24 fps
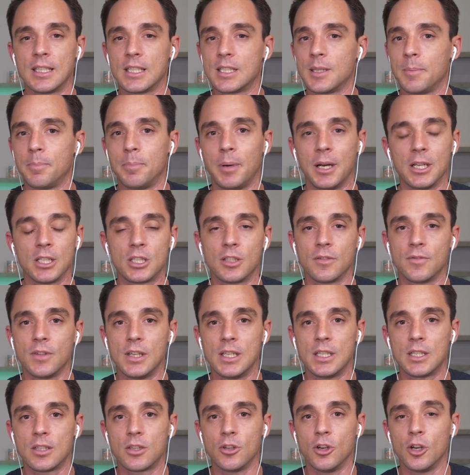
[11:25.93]
There's a bunch of
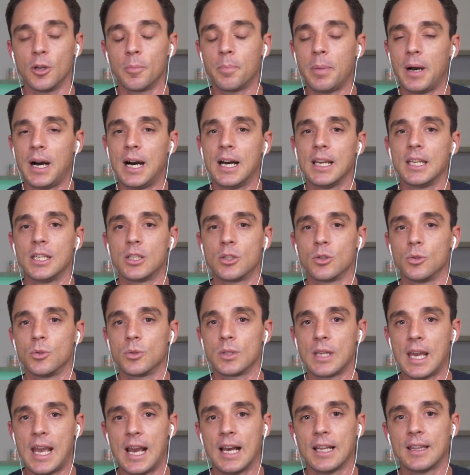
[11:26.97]
these third-party
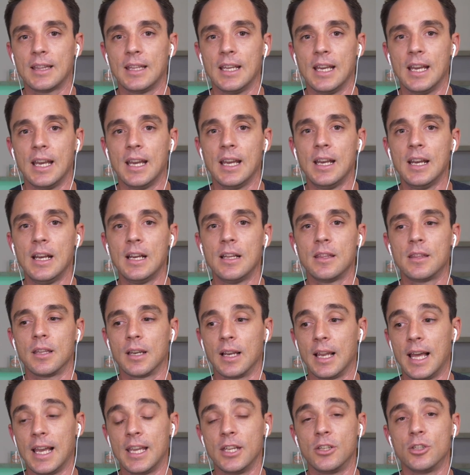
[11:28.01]
tools out there that
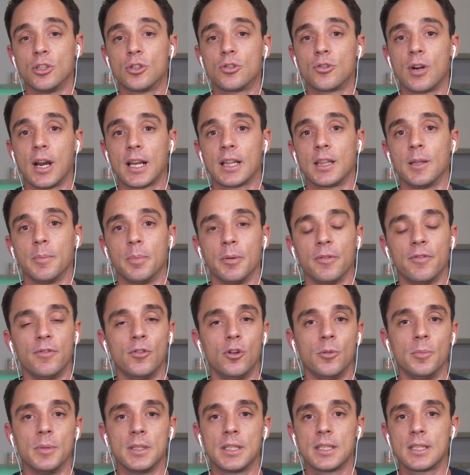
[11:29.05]
allow you to track the
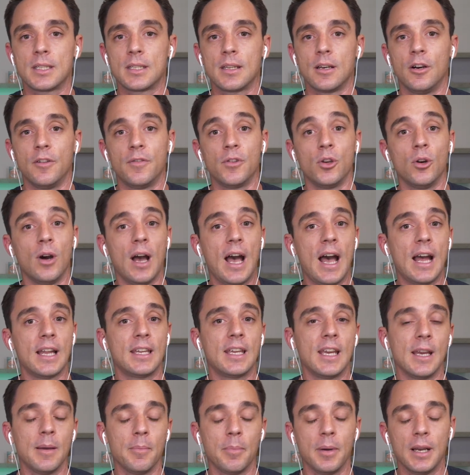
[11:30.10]
performance of your ad
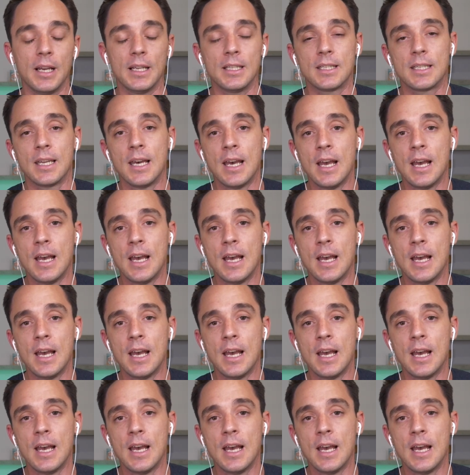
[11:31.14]
campaigns.